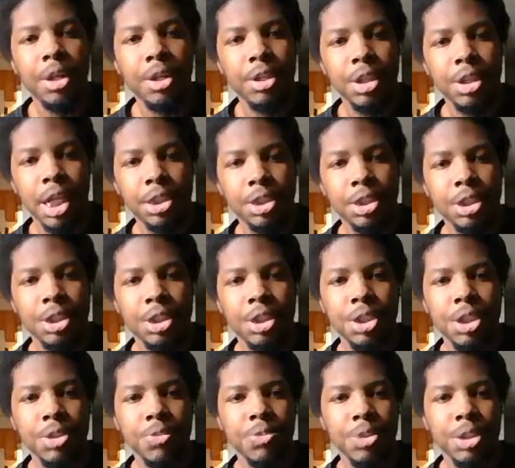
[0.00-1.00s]
That's a
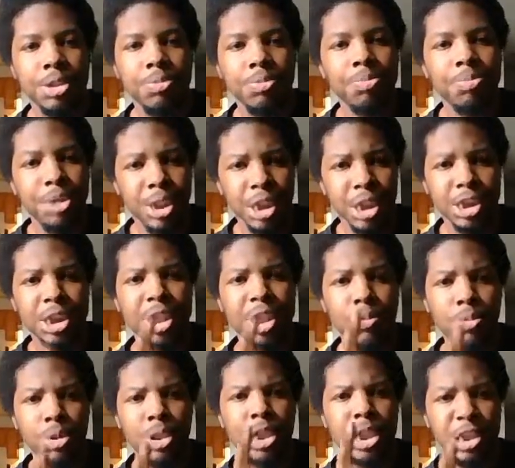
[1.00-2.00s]
good one because
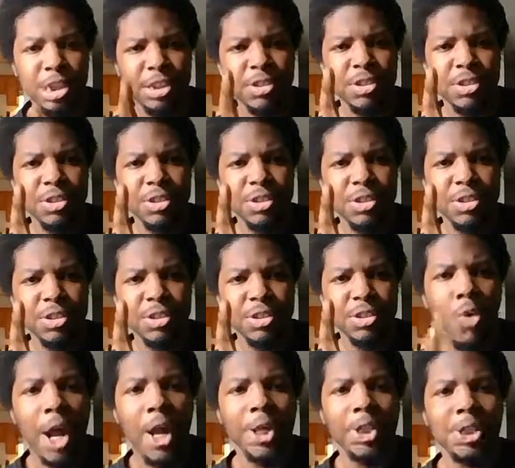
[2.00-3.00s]
he was
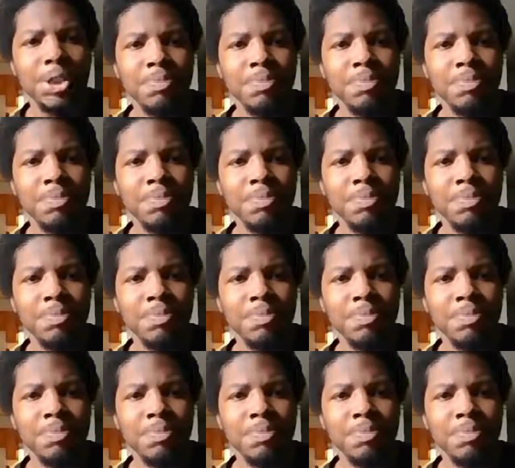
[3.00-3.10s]
right.